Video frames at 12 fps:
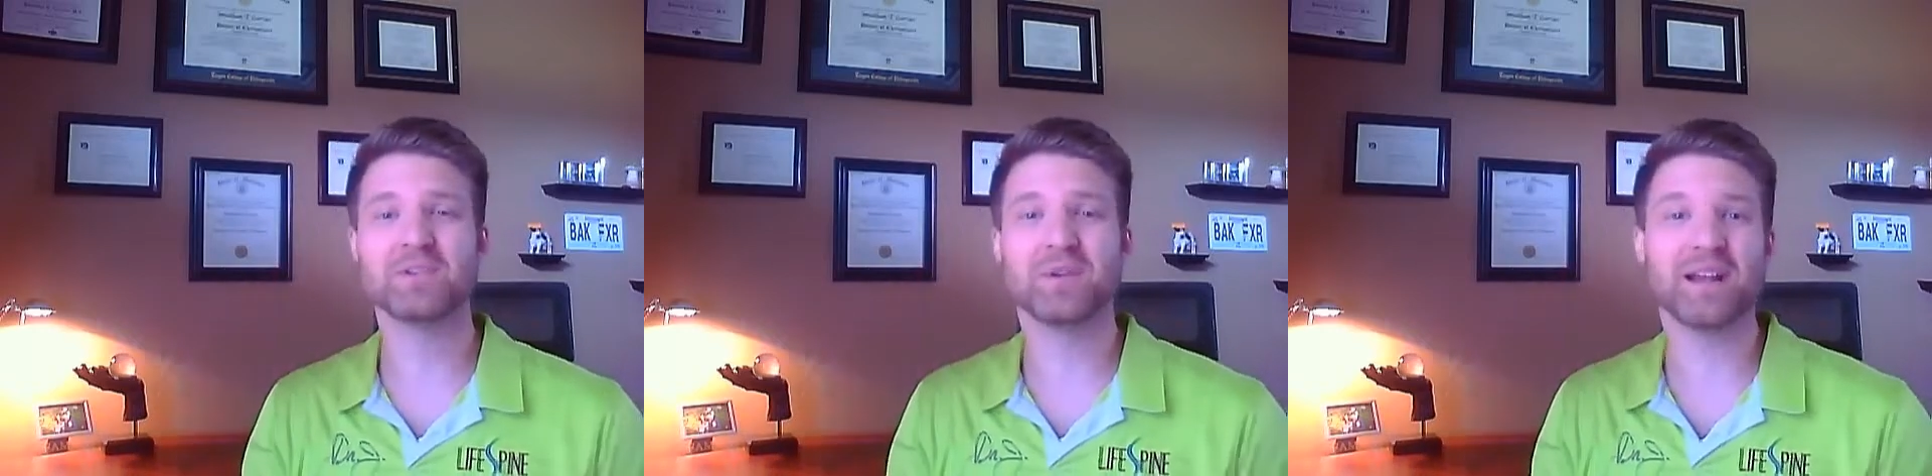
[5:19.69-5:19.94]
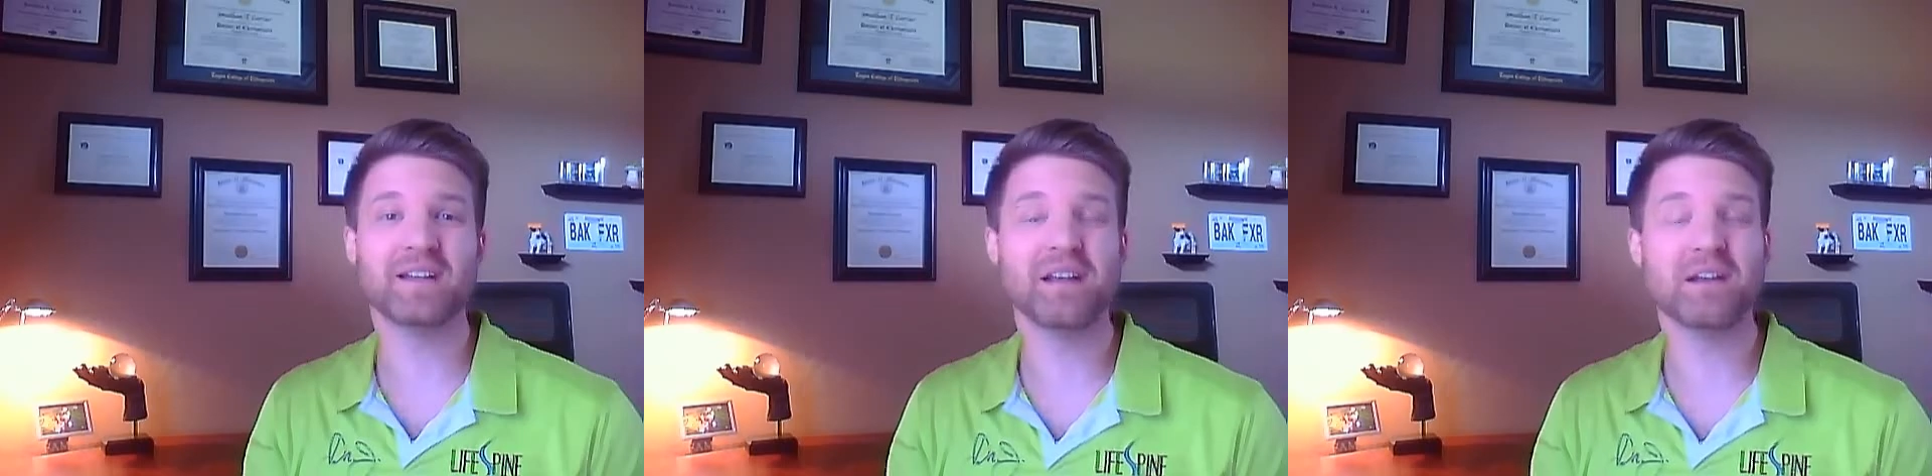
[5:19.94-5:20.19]
you
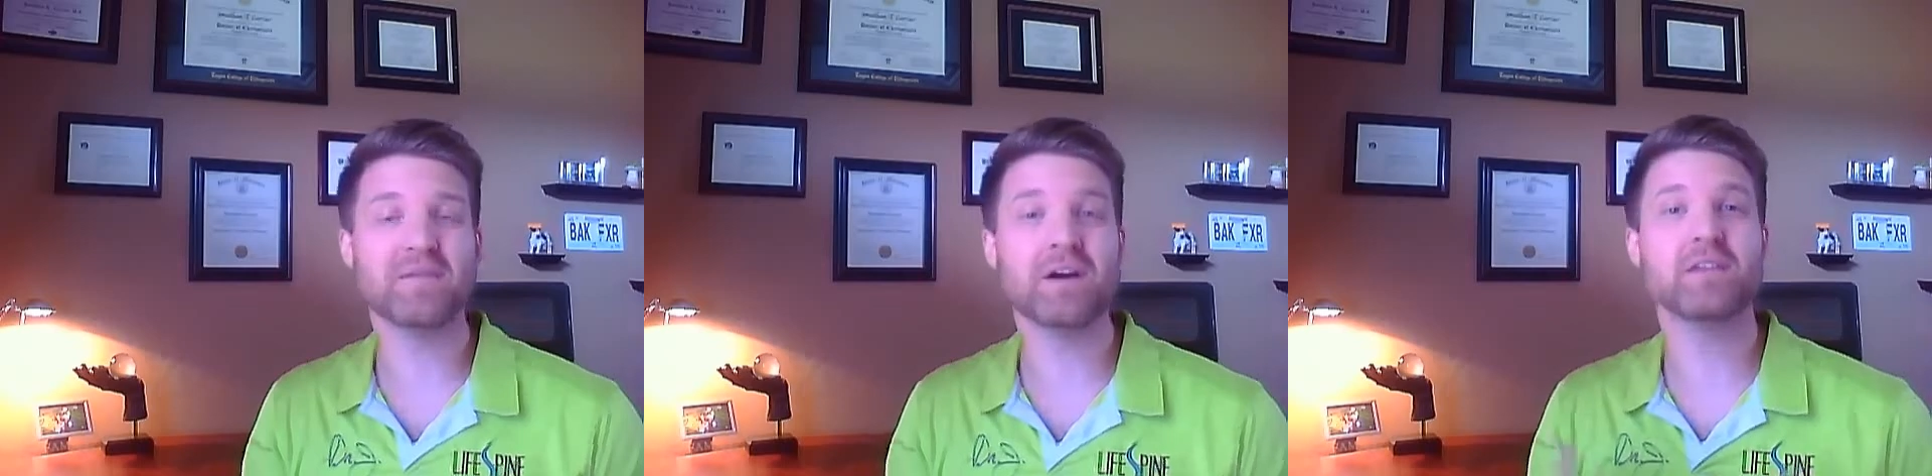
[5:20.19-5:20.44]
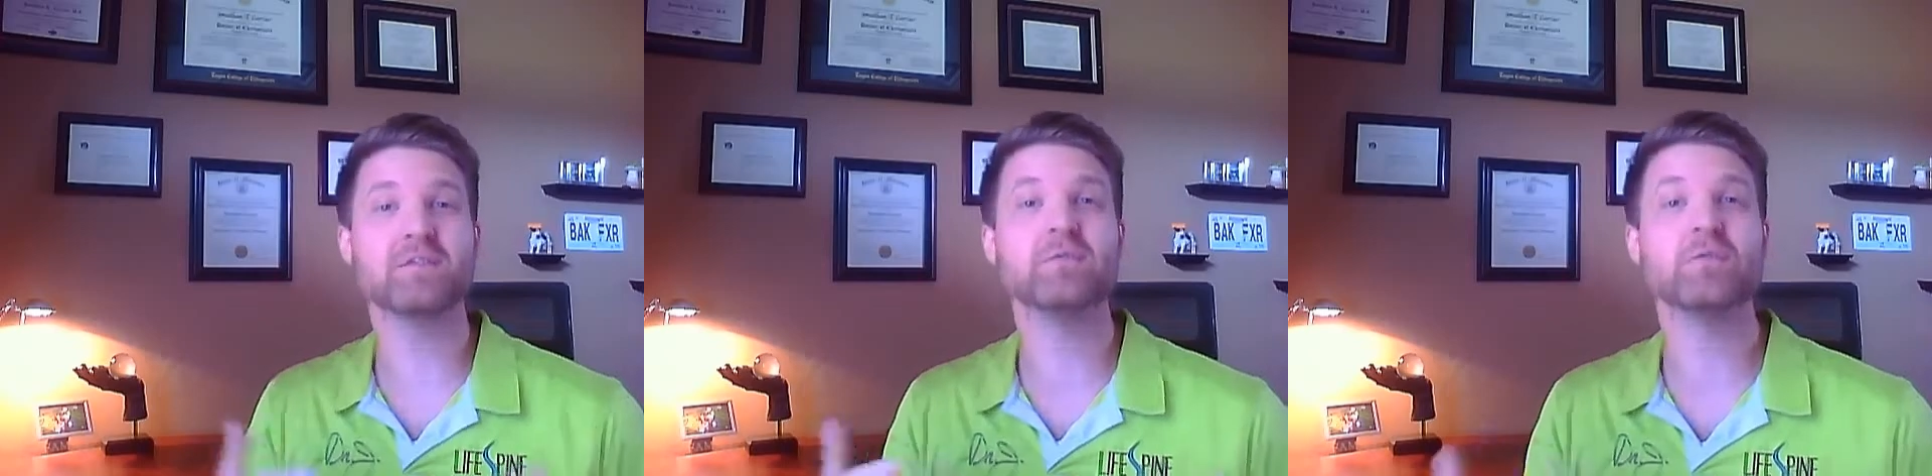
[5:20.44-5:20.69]
can identify
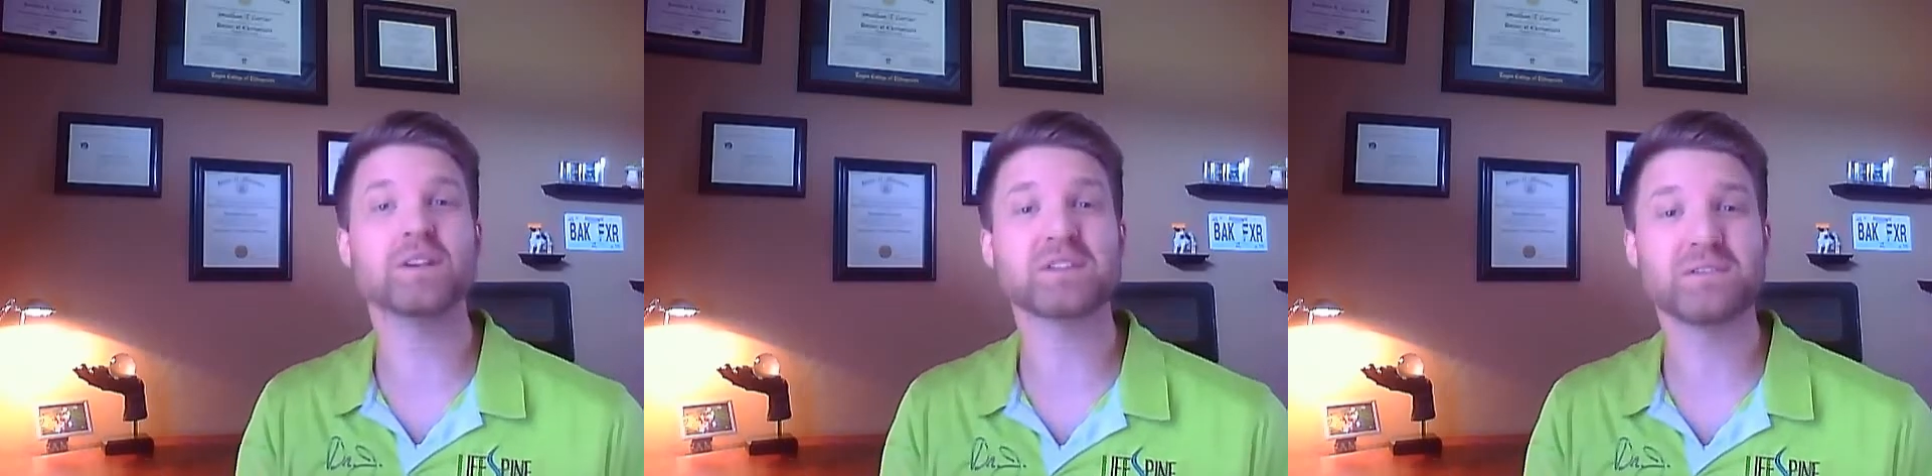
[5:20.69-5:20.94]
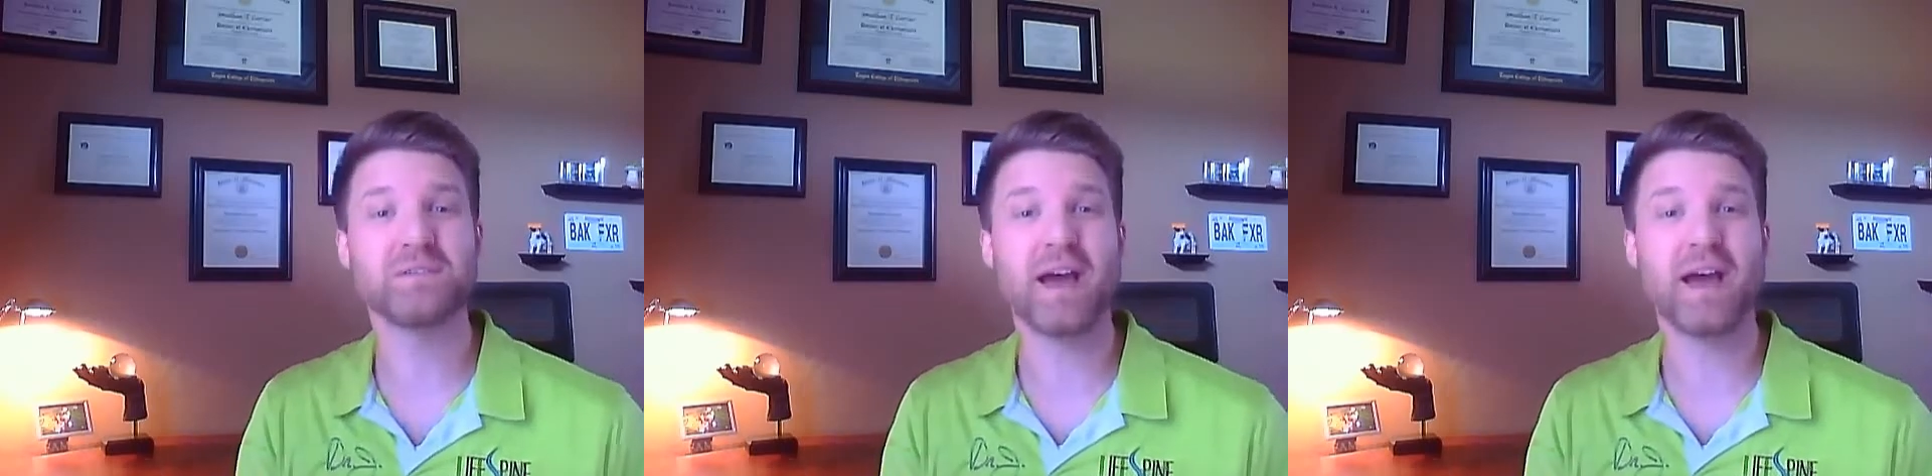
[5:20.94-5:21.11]
the risk